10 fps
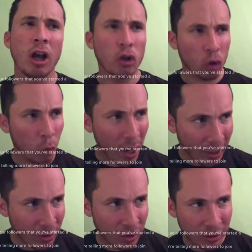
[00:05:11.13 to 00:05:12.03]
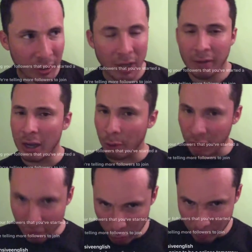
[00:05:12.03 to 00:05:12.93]
So why is it that when
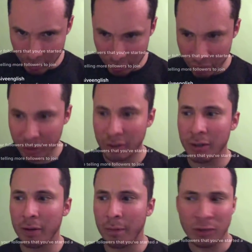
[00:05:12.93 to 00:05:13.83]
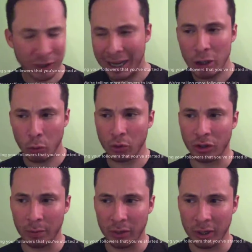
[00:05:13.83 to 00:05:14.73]
humans schedule
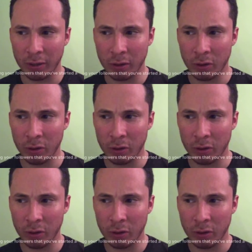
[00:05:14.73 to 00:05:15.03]
something,